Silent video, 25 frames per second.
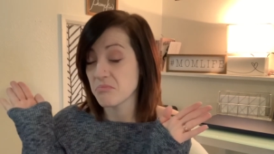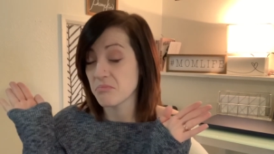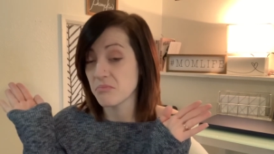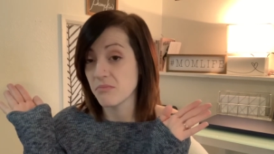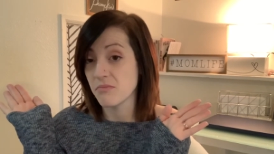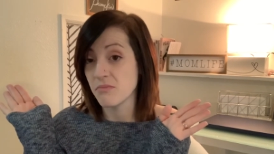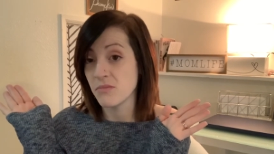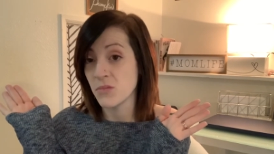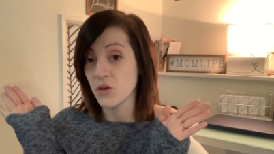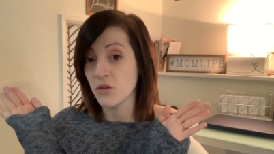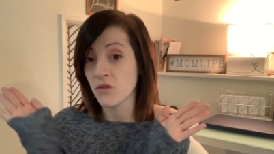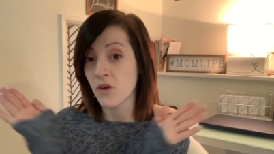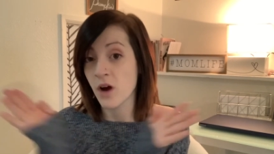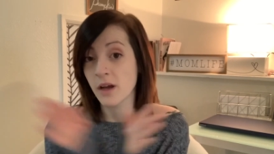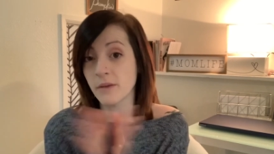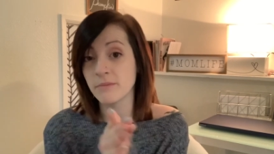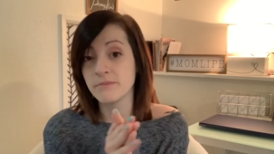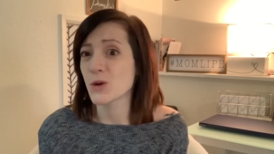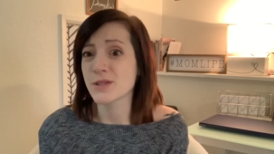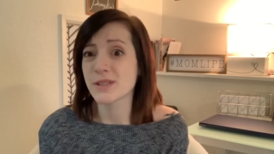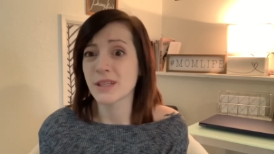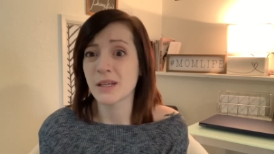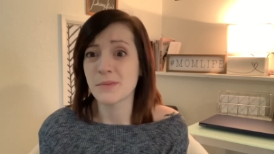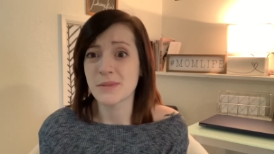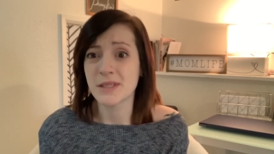move on or
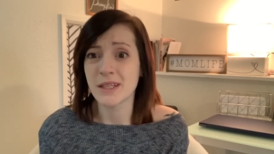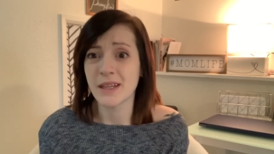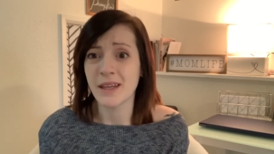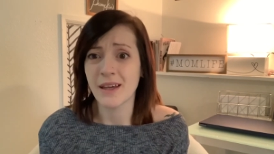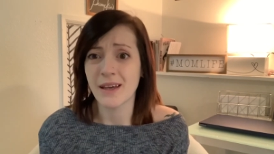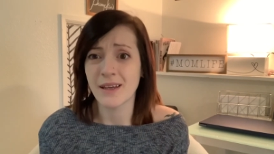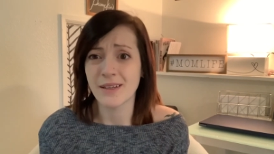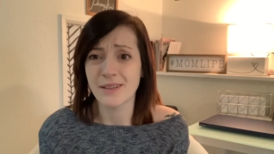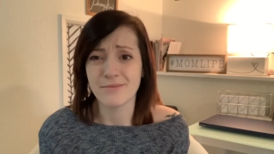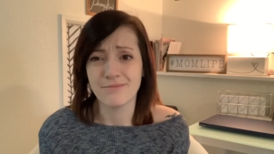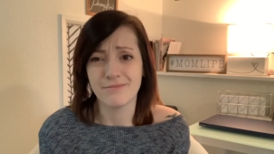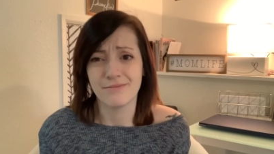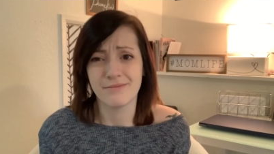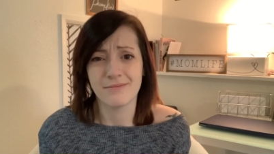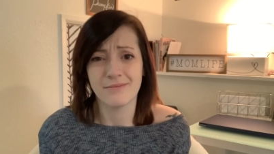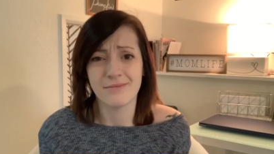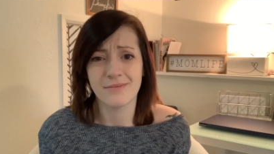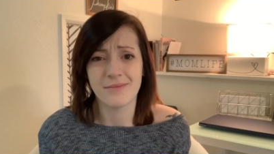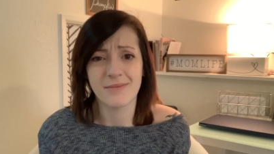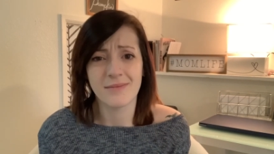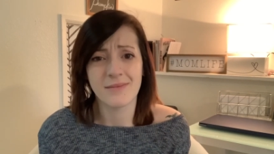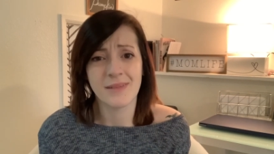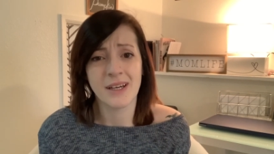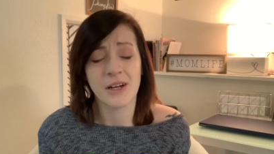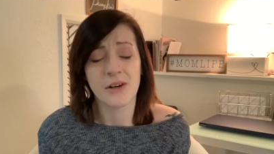skip to the end.
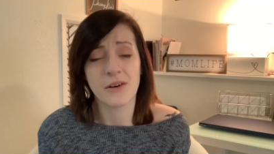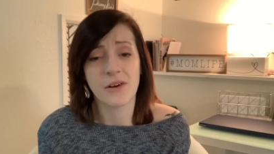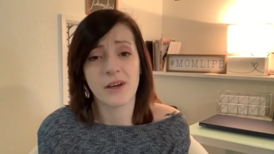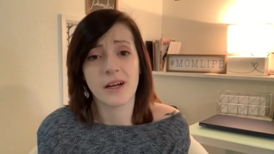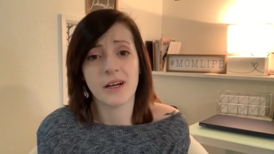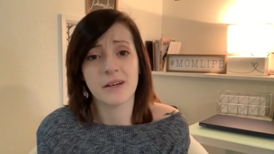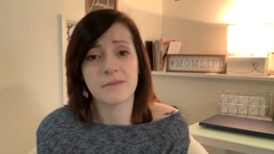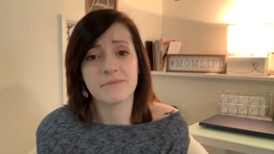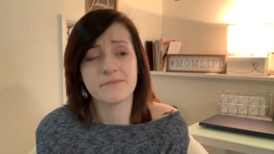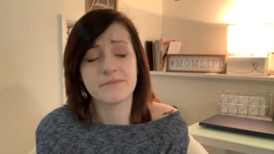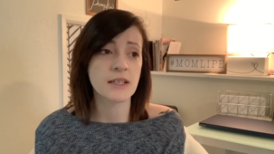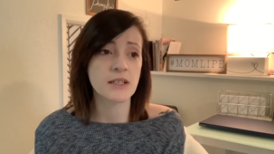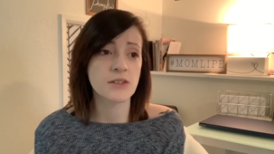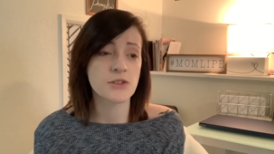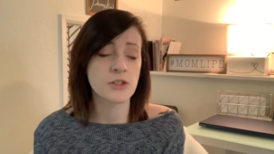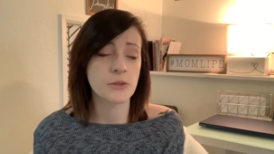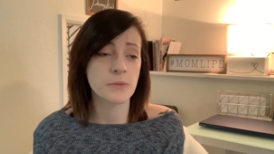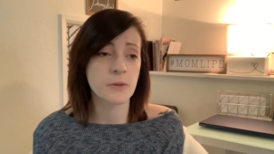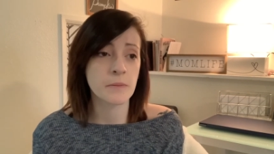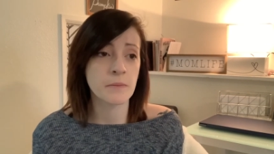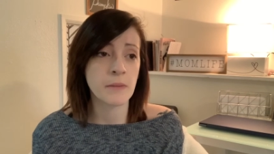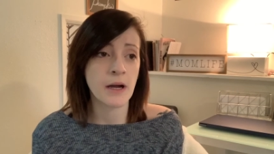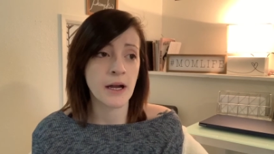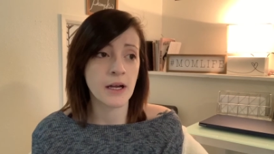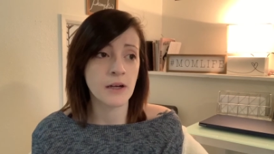I don't care. Like
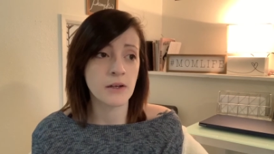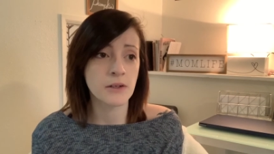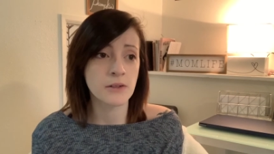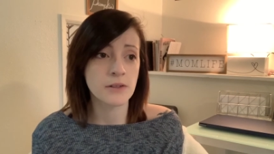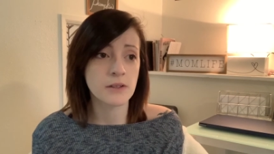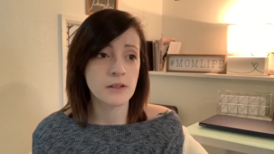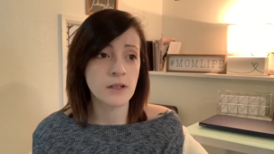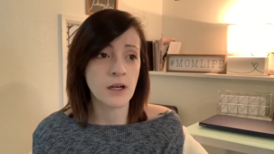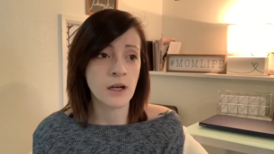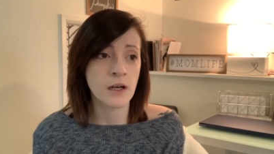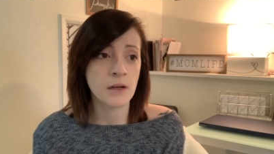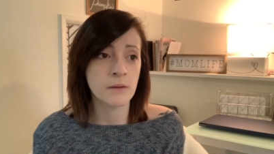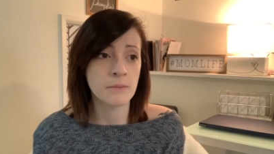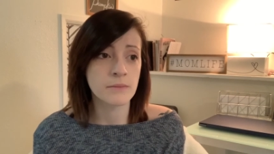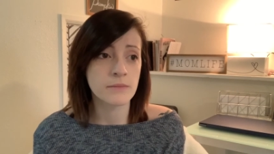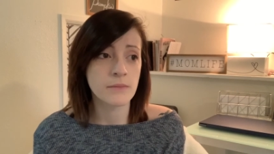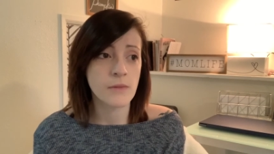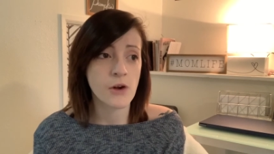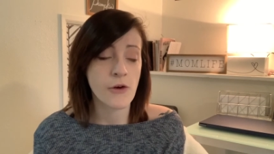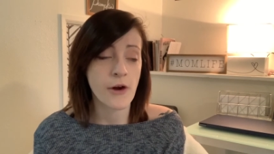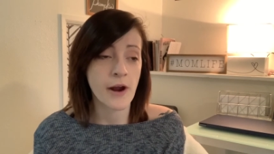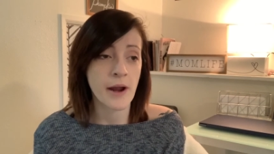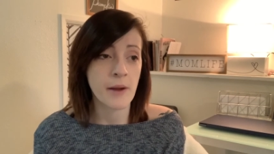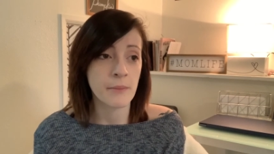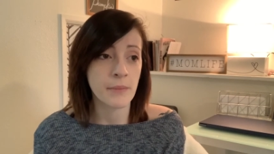super mild
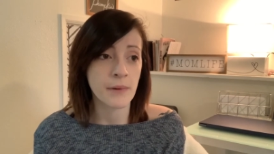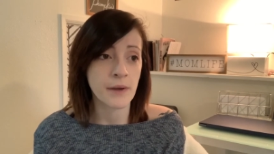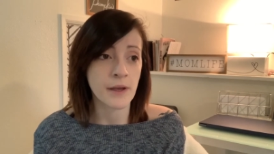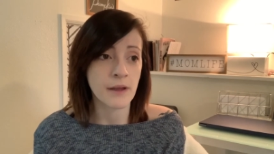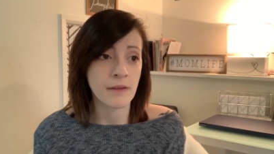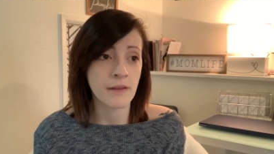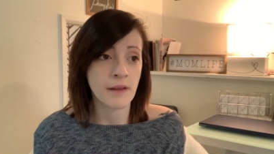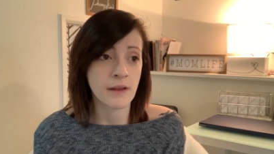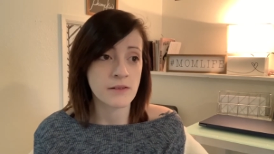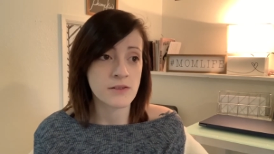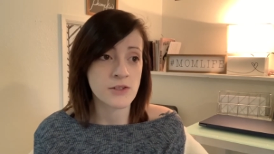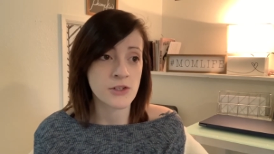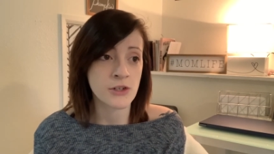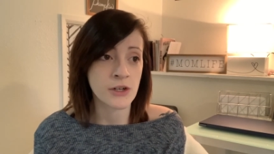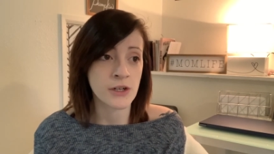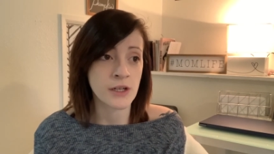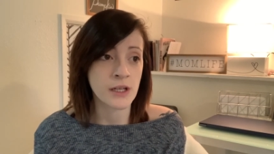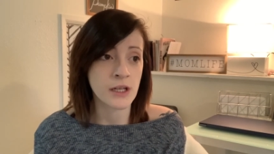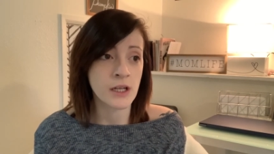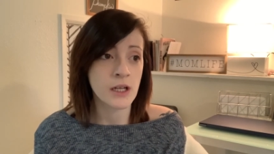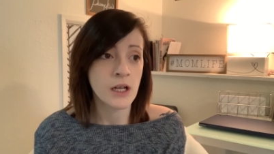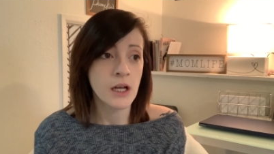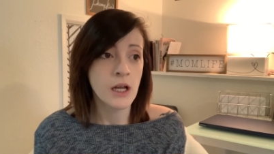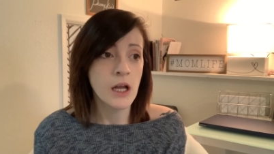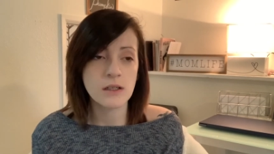cramping that
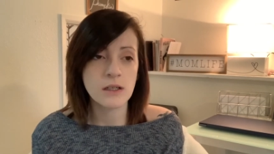started.